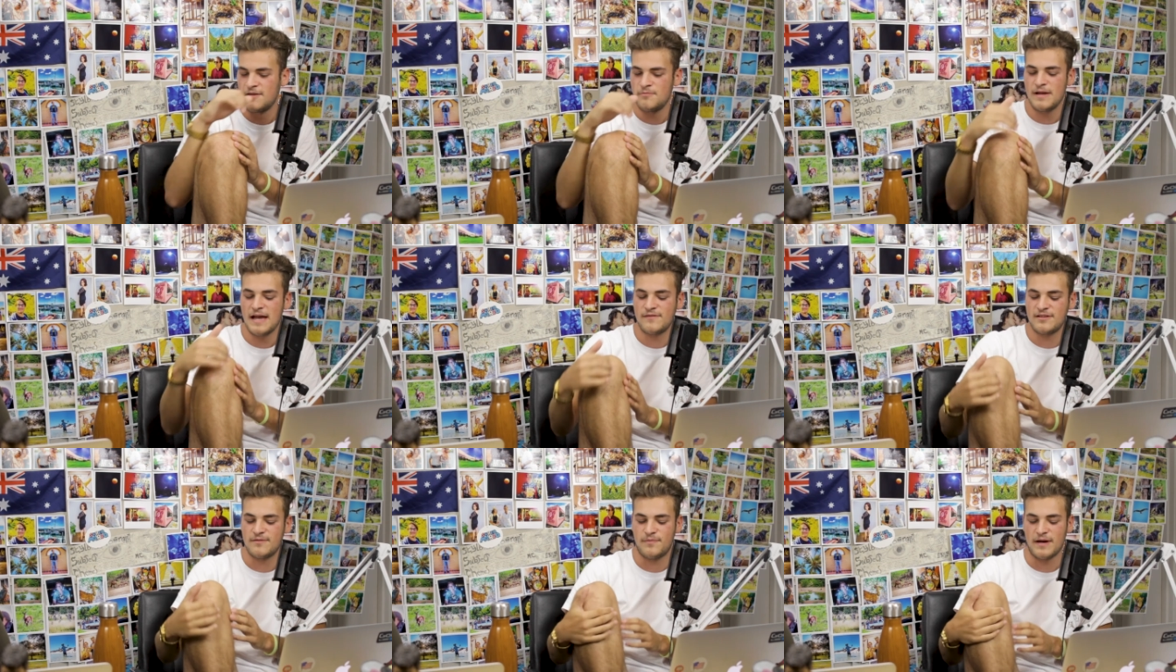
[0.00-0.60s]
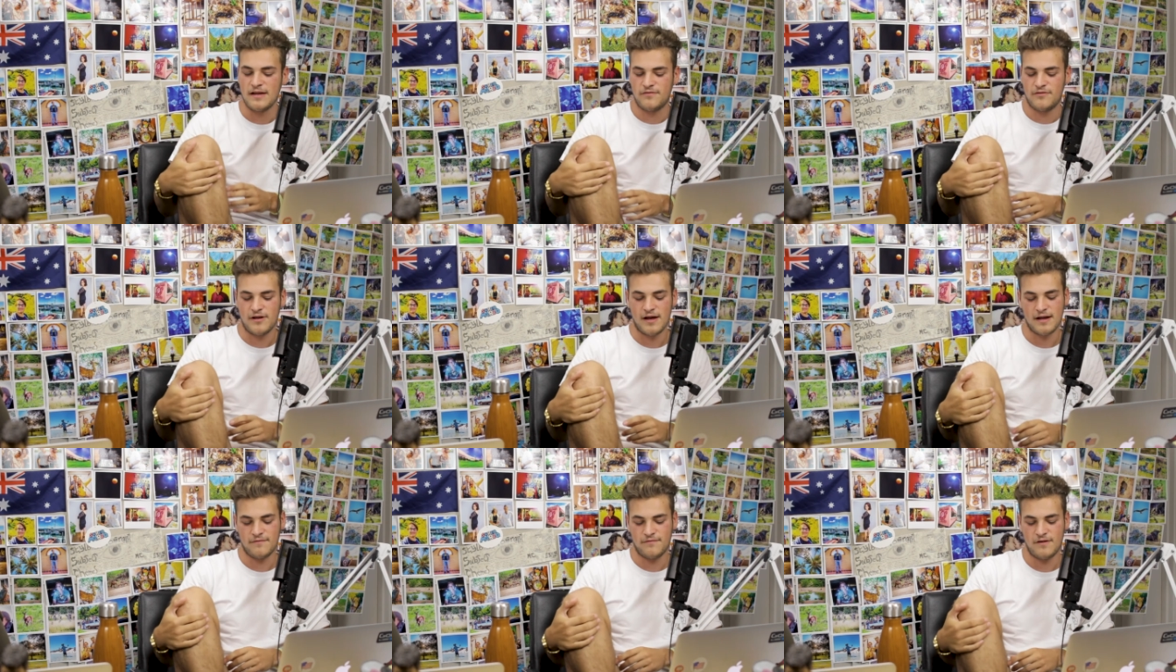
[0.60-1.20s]
Didn't we have a debate for
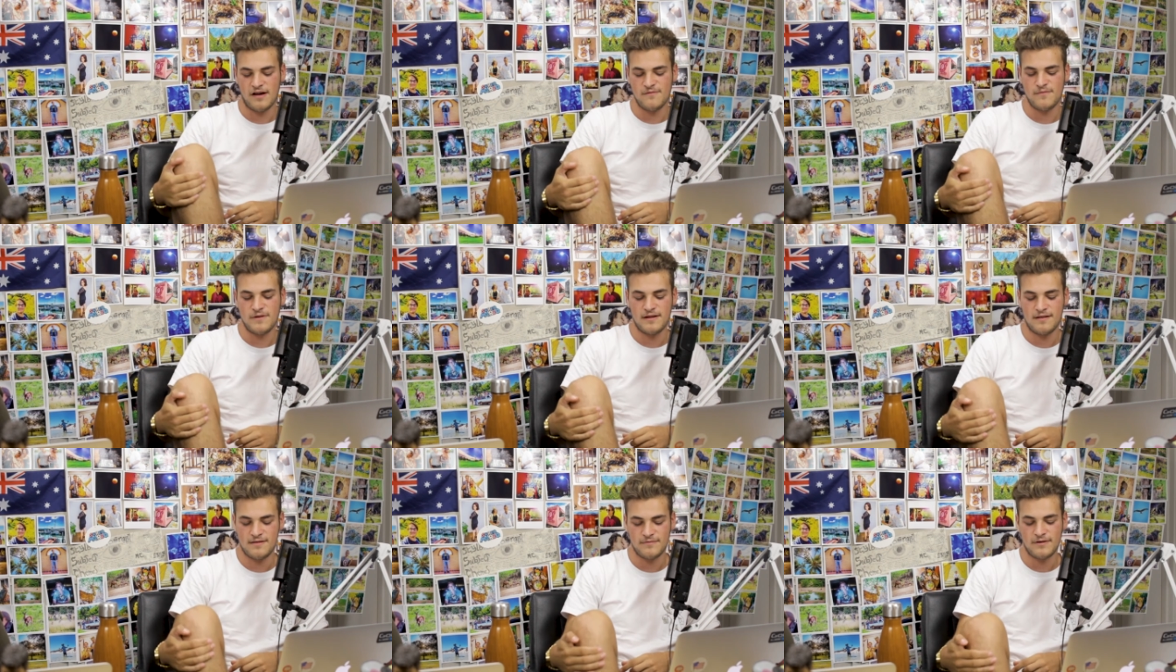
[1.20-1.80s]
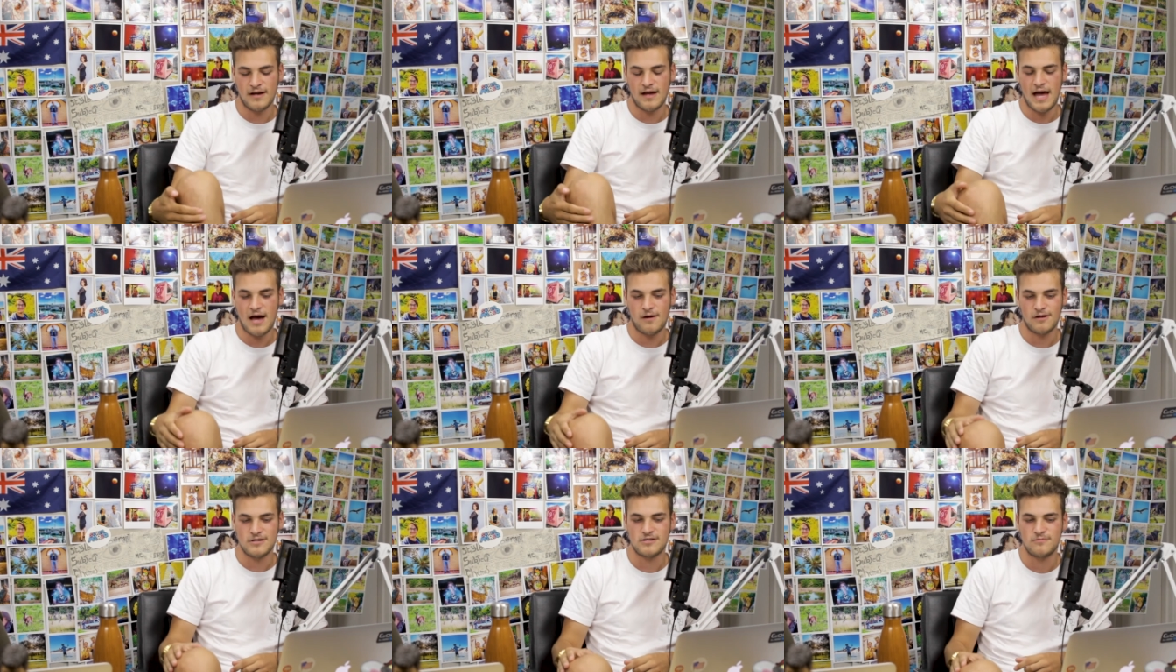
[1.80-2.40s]
like 5 minutes about
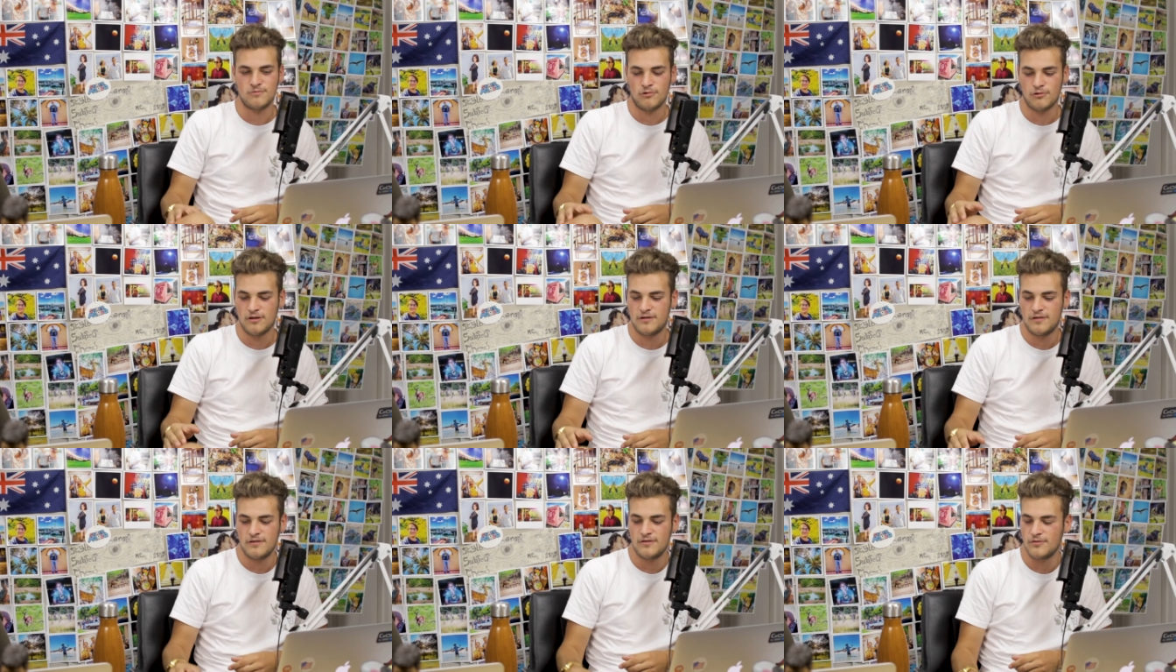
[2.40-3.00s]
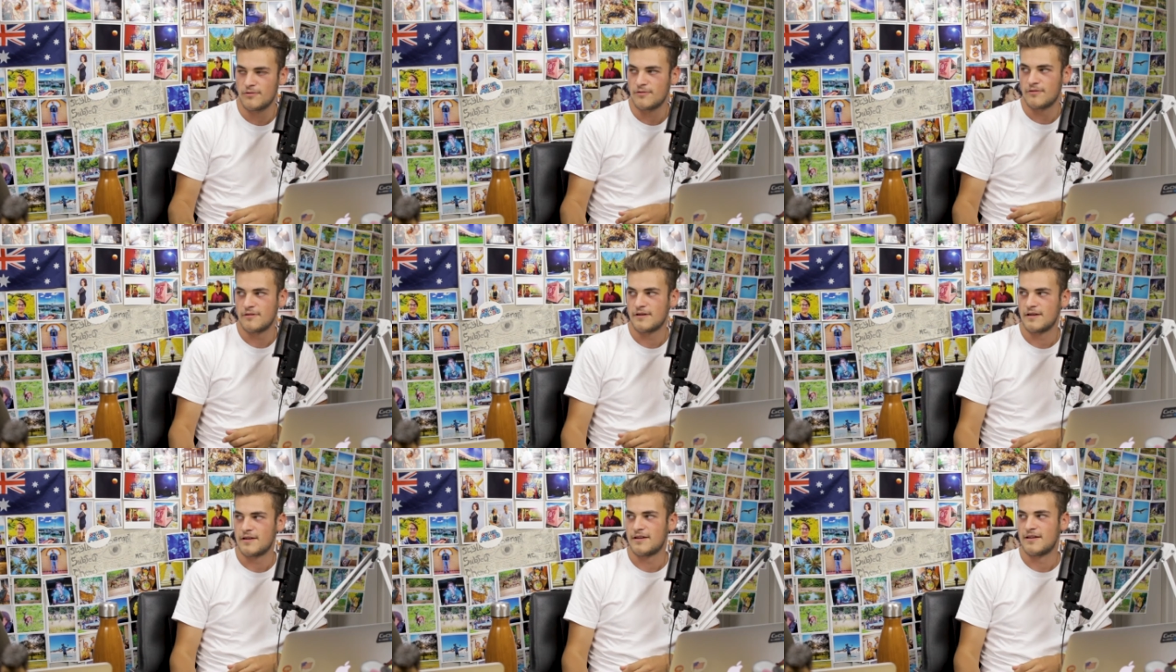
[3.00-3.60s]
how I should walk you to the door?
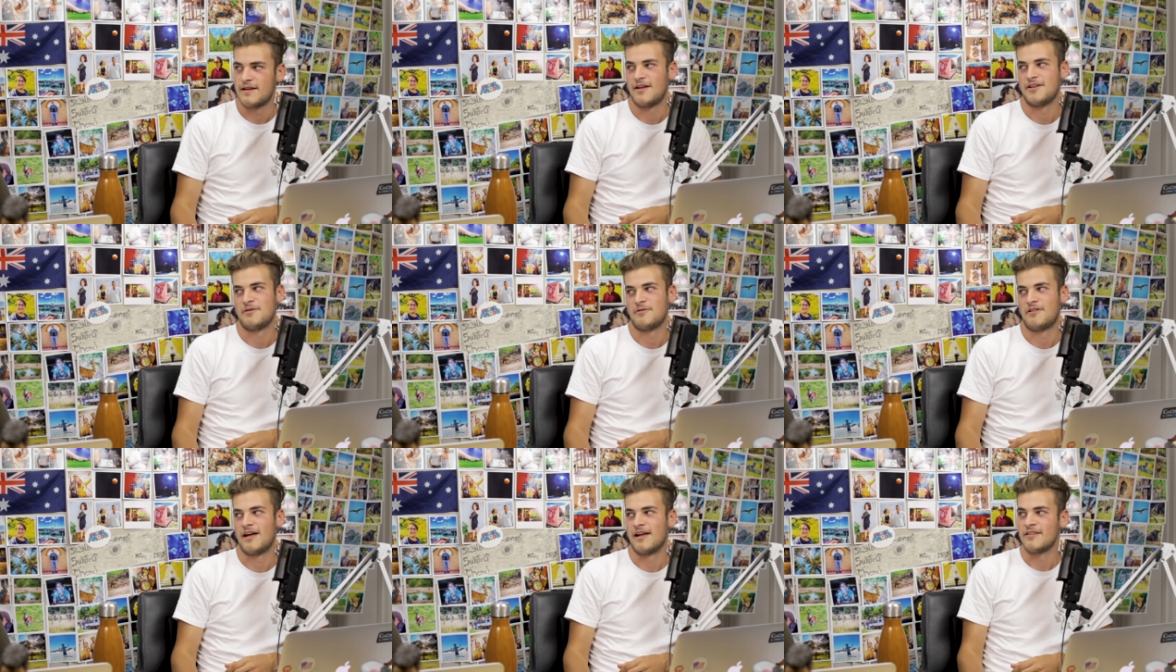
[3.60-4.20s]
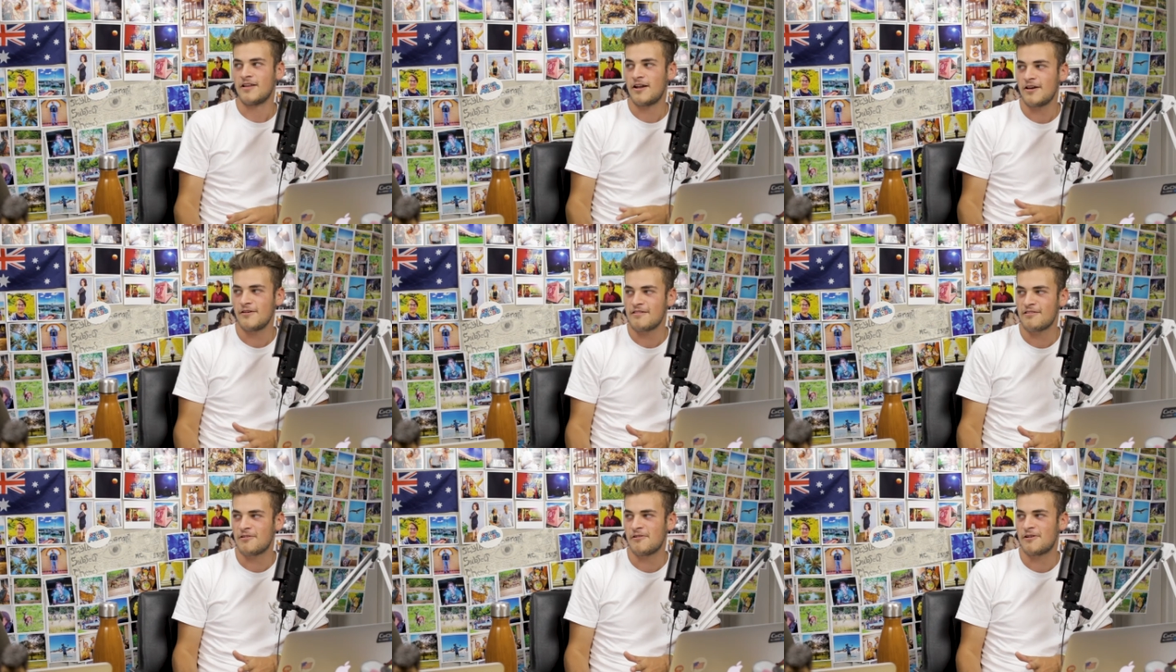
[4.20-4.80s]
And you were like, no,
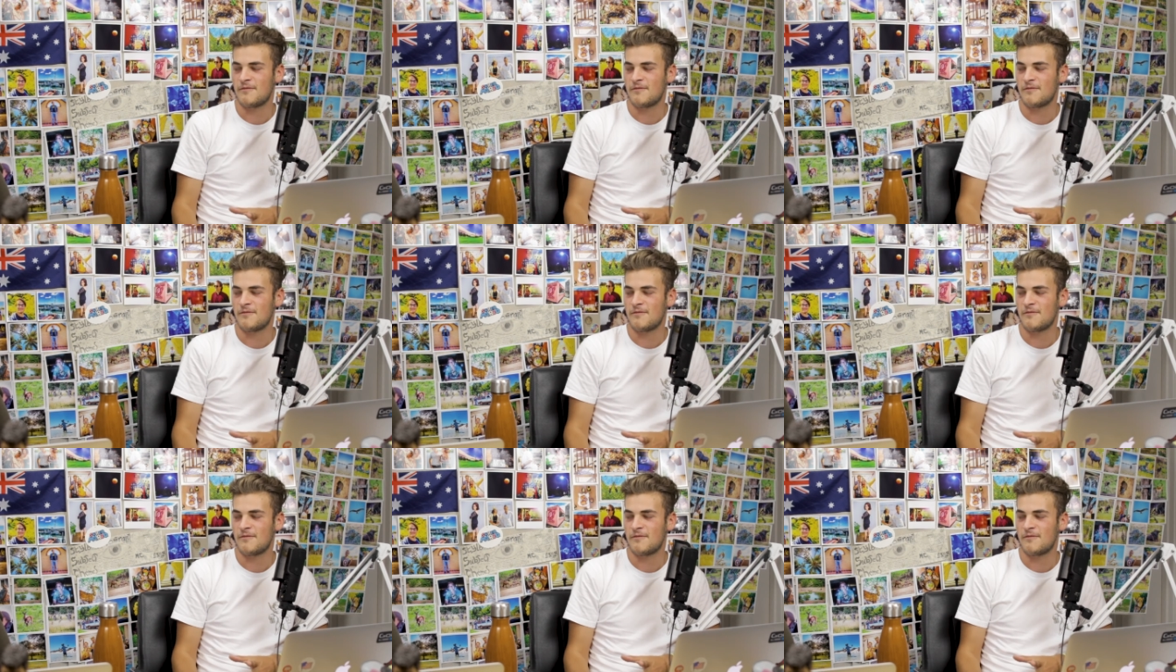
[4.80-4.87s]
it's cool.